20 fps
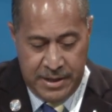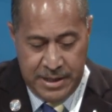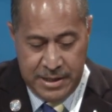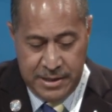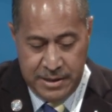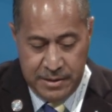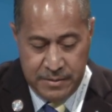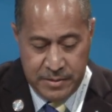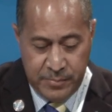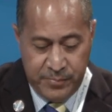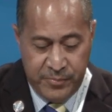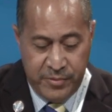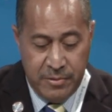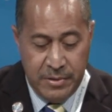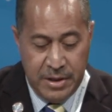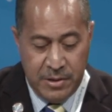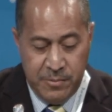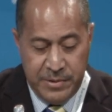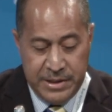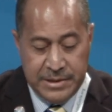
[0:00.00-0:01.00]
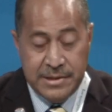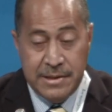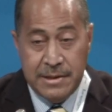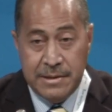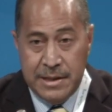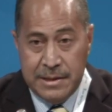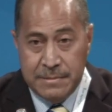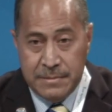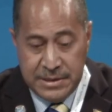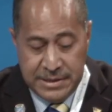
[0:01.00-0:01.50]
and in the broader
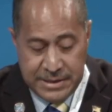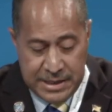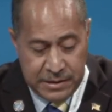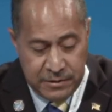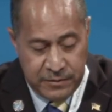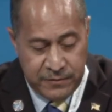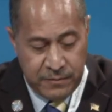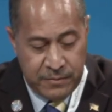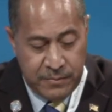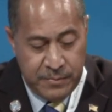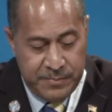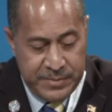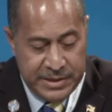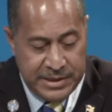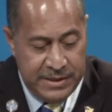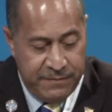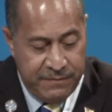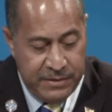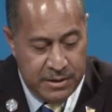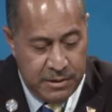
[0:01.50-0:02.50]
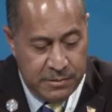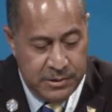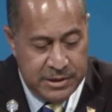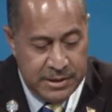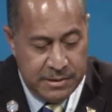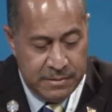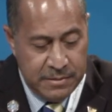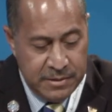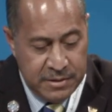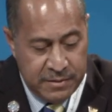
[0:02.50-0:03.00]
Western and Central Pacific
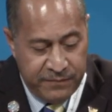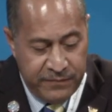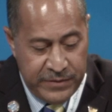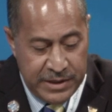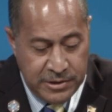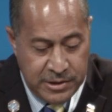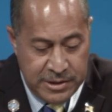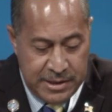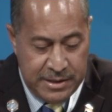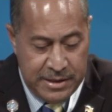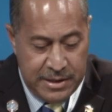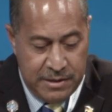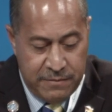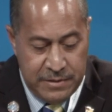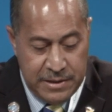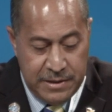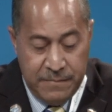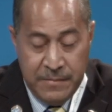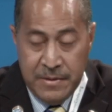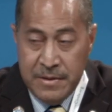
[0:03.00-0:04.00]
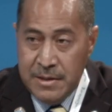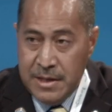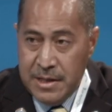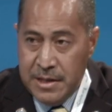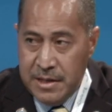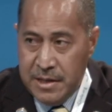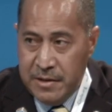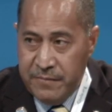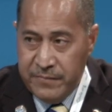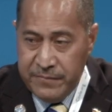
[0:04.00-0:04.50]
Ocean Convention area
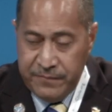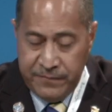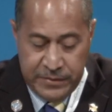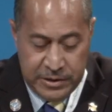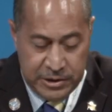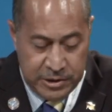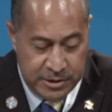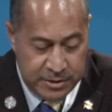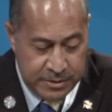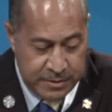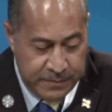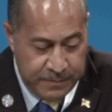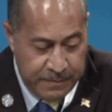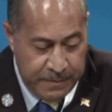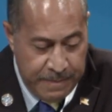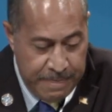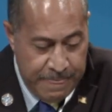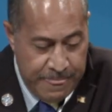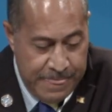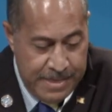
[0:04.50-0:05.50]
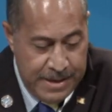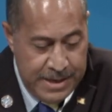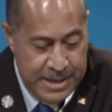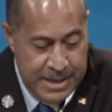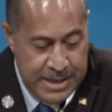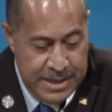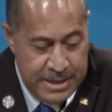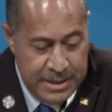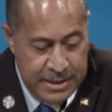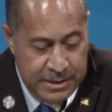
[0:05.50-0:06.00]
are overfished.
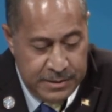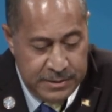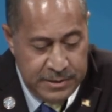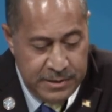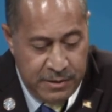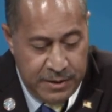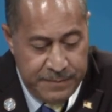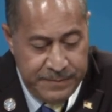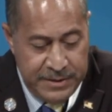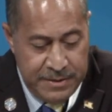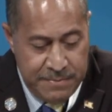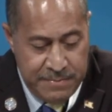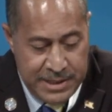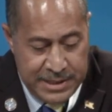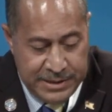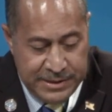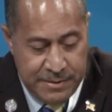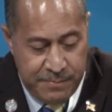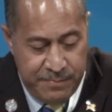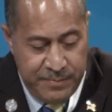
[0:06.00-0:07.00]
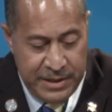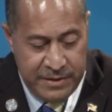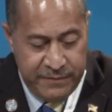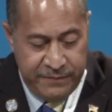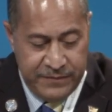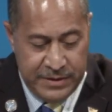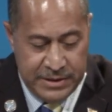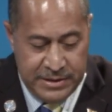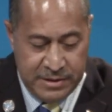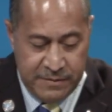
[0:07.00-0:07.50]
To optimize the
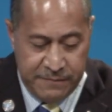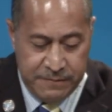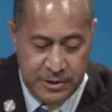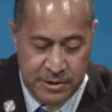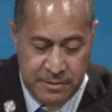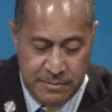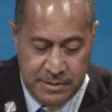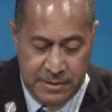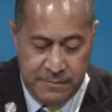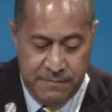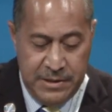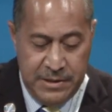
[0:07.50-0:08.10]
benefits of tuna